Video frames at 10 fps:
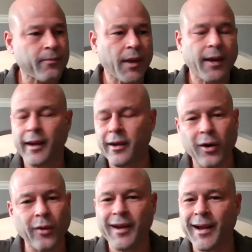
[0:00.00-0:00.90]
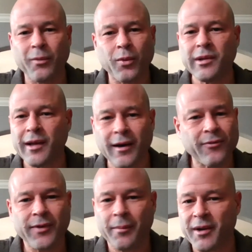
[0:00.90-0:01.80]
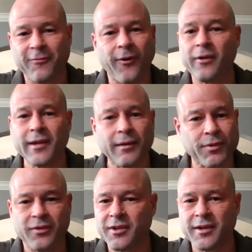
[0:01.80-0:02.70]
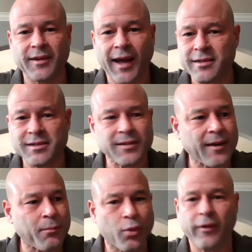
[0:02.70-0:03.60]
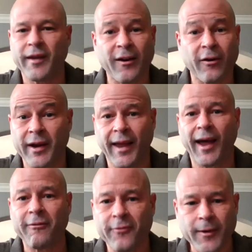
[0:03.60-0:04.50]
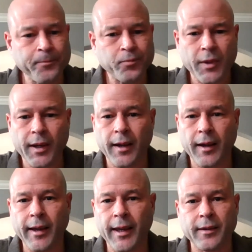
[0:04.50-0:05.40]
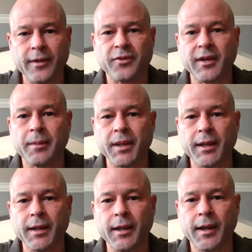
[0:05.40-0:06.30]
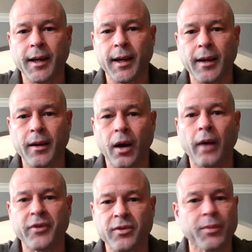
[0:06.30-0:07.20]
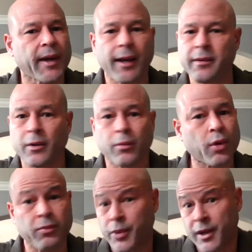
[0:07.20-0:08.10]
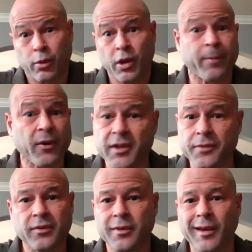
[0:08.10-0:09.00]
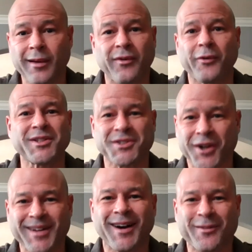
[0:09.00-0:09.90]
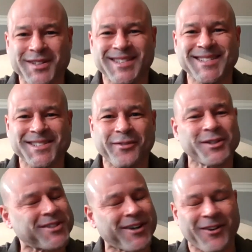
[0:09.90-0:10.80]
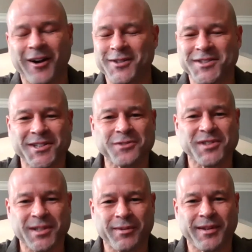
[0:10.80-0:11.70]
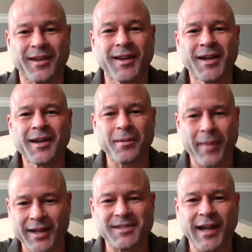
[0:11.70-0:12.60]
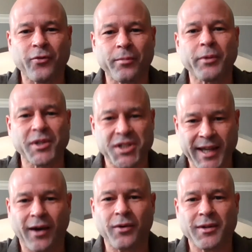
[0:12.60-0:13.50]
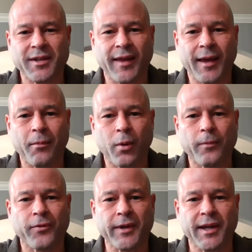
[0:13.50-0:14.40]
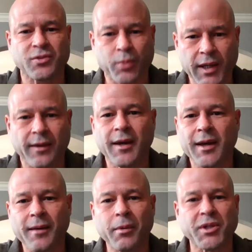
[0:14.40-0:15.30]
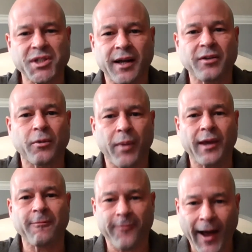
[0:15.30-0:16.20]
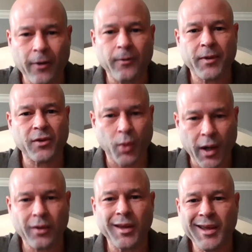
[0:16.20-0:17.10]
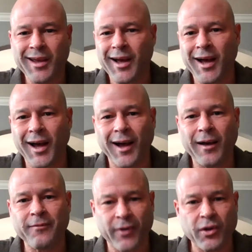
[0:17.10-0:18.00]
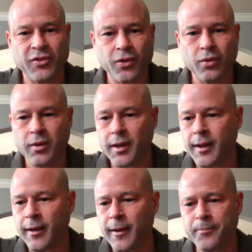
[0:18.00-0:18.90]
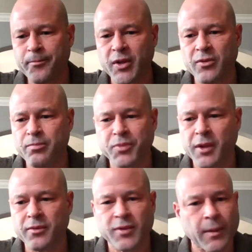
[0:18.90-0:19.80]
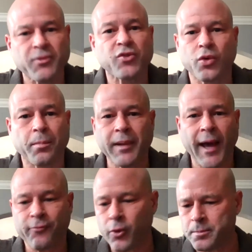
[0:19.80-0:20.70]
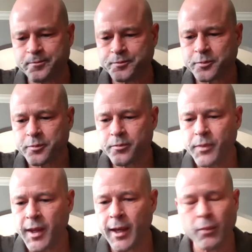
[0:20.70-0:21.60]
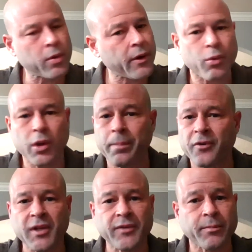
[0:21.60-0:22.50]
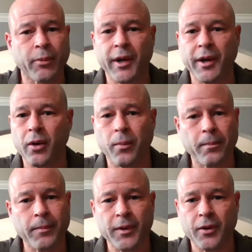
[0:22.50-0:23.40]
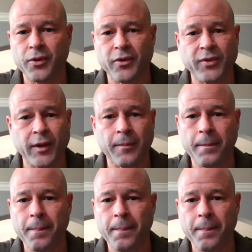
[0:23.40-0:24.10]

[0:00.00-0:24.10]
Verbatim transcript: I know that I will love, I'm going to fall in love with the city of Dallas uh, more than I already have. Uh, and it's going to be, uh, obviously, we got, gonna we're going to roll up our sleeves. We've already started conversations. We've already started conversations with some of the command staff. We'll be reaching out to them hopefully next week. We're reaching out to the rank and file as well uh, very soon uh, in, in some sort of platform. And we're going to roll up our sleeves and be ready to go and go do this thing.